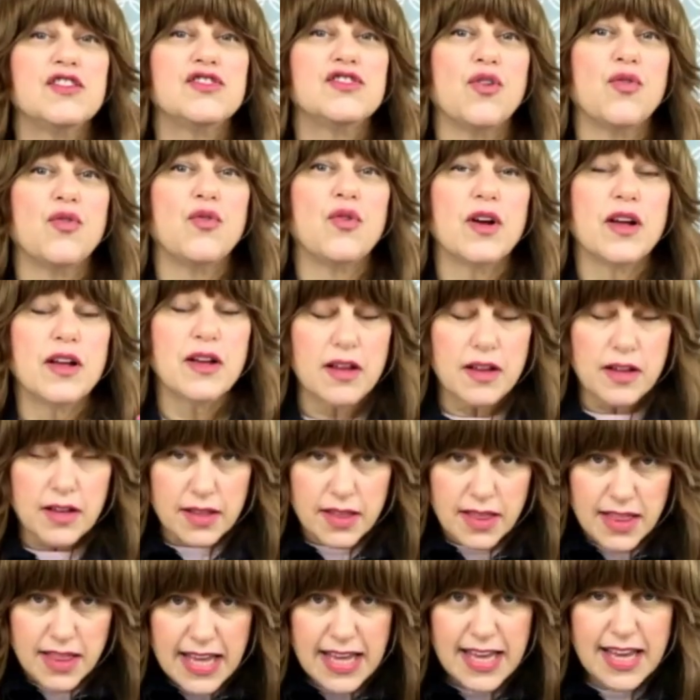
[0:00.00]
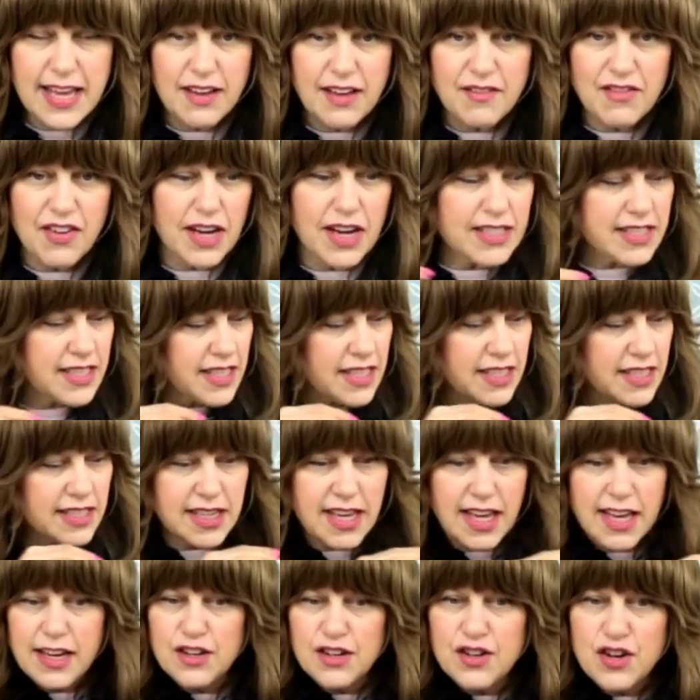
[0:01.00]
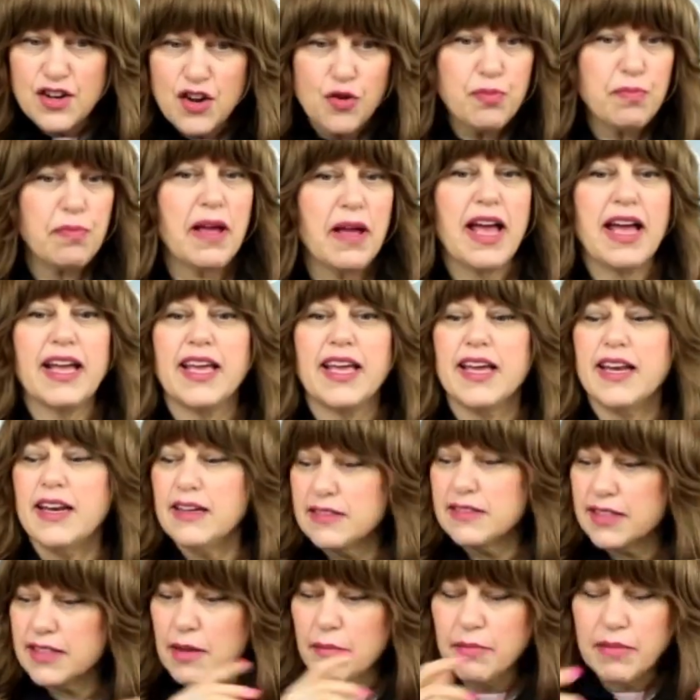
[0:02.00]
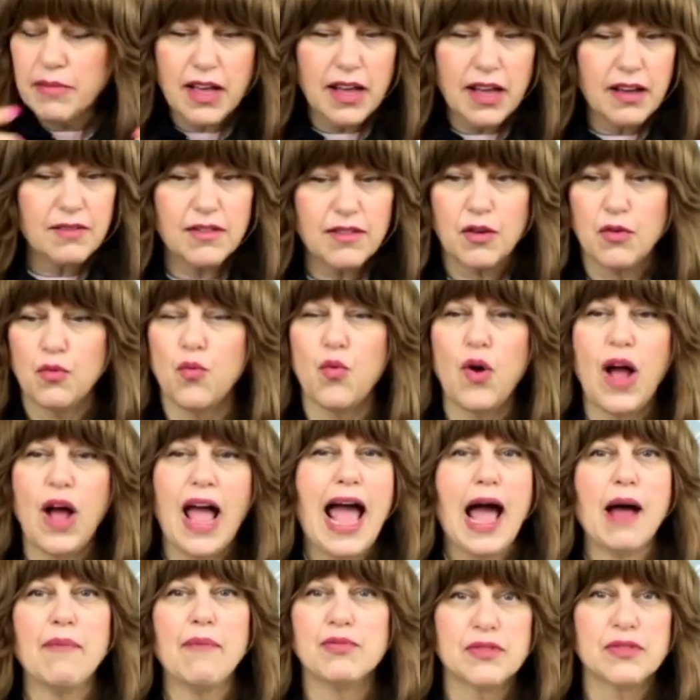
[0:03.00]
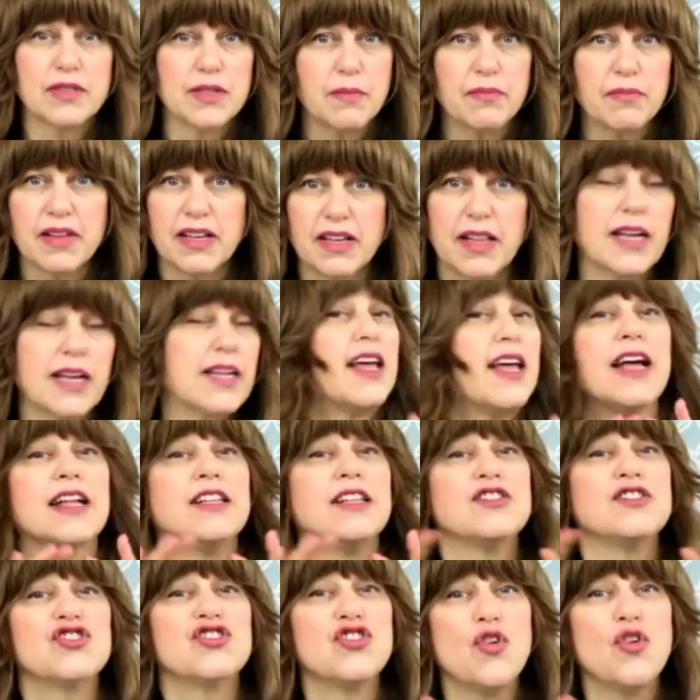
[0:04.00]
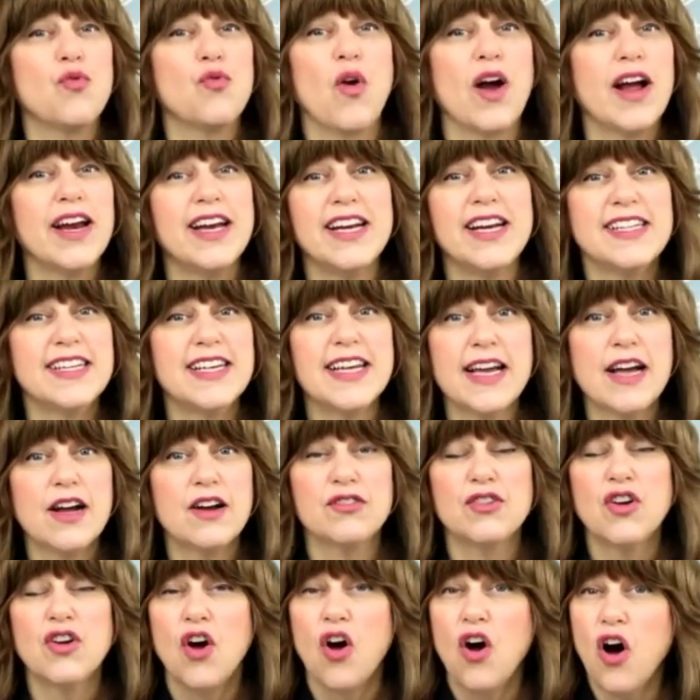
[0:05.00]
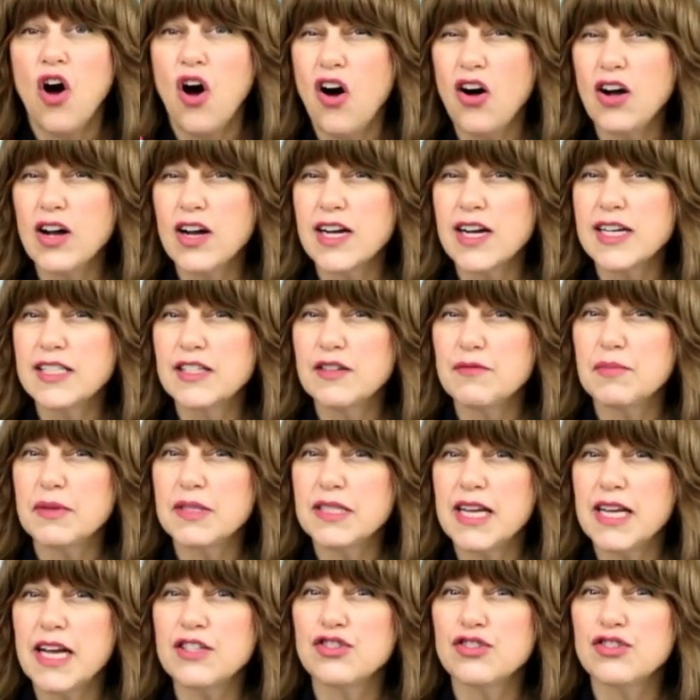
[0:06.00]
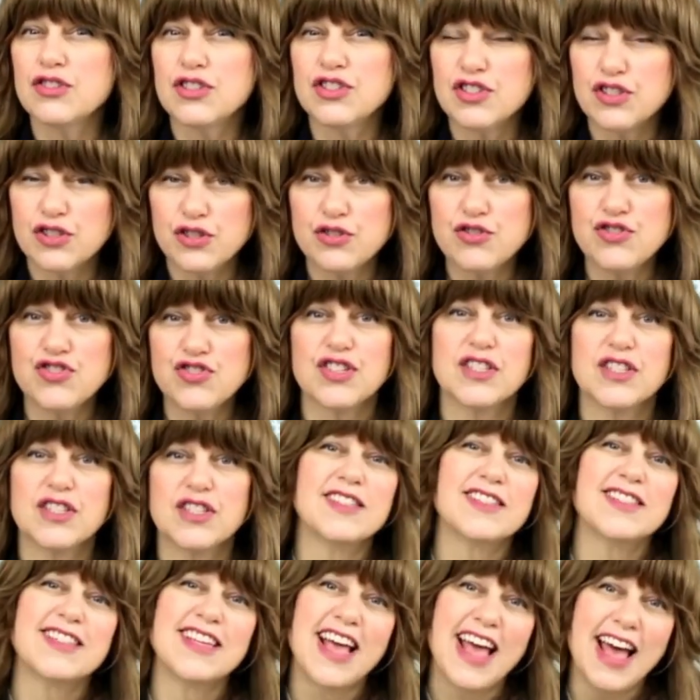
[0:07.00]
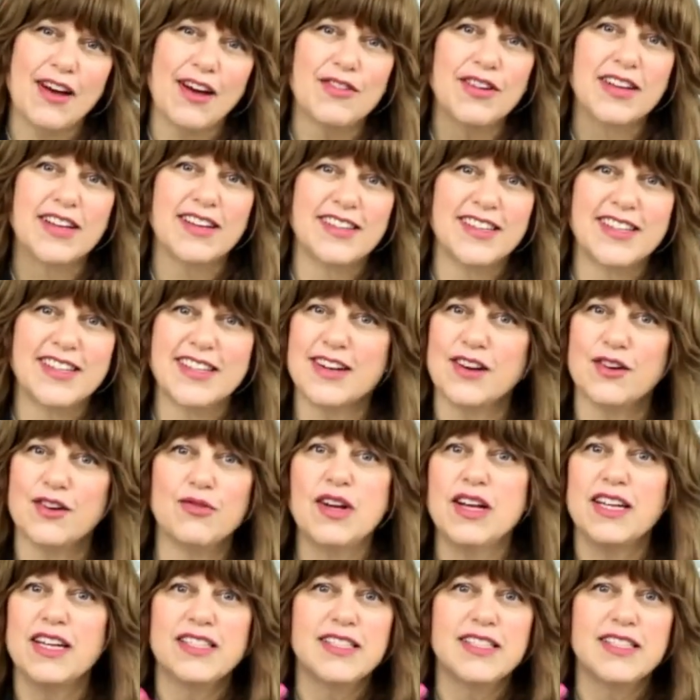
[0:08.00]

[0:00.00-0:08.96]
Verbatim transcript: So thinking of ideas, get a notepad, get a, something, a, a app or something like that, and start writing down all kinds of potential solutions to how to, you know,